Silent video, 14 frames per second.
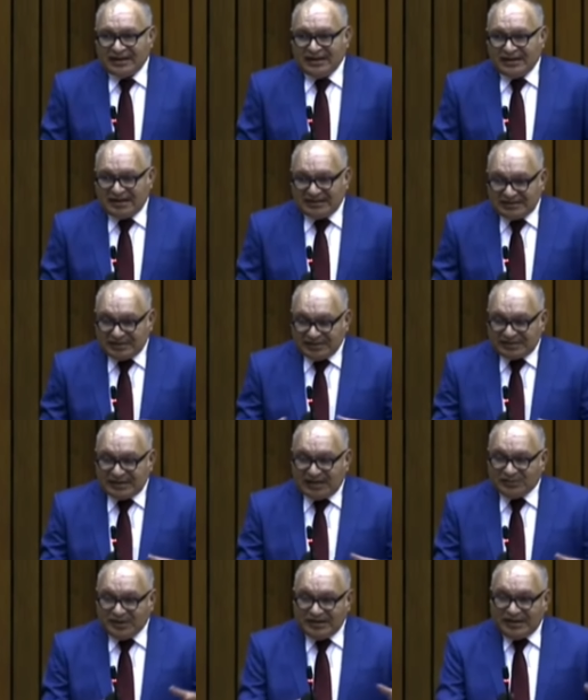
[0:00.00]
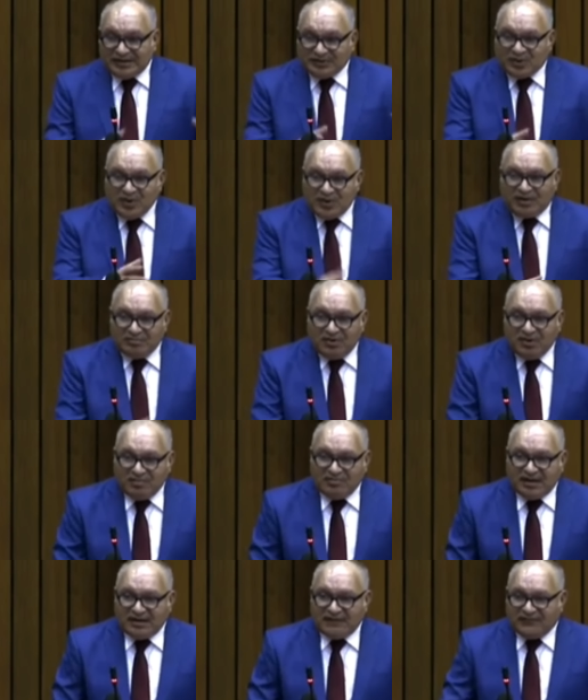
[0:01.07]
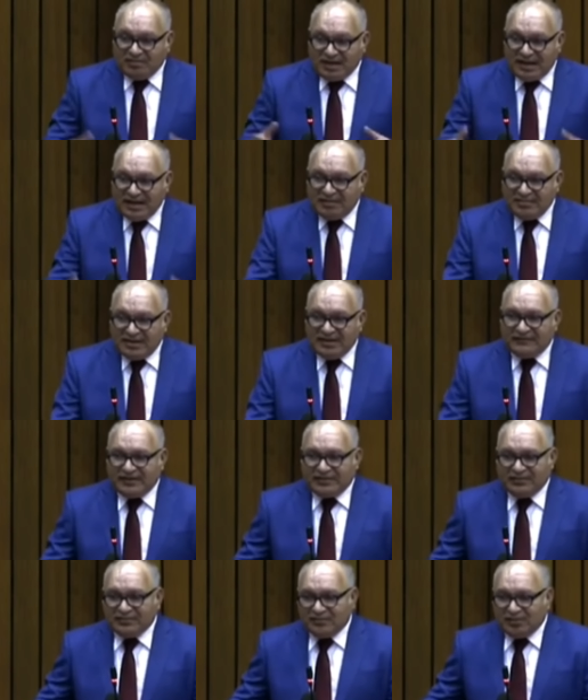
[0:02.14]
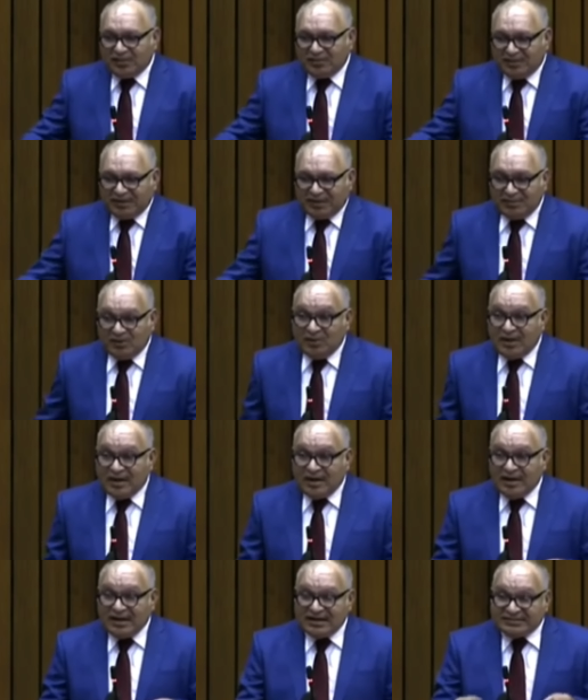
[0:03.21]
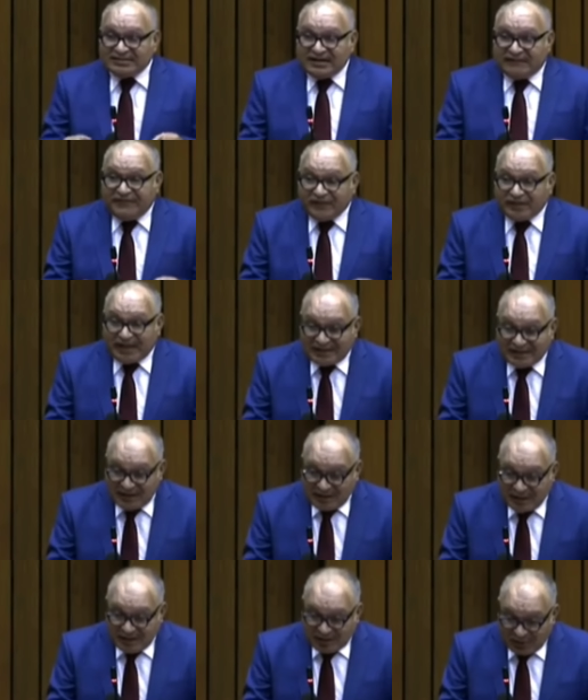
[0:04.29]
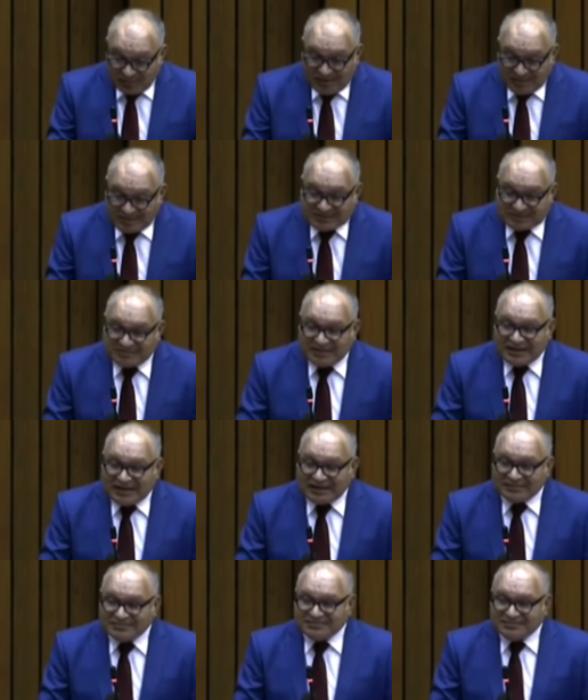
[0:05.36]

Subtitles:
And as a result, we need to go and borrow money from IMF and work with people who are suffocating our economy, Mr. Speaker.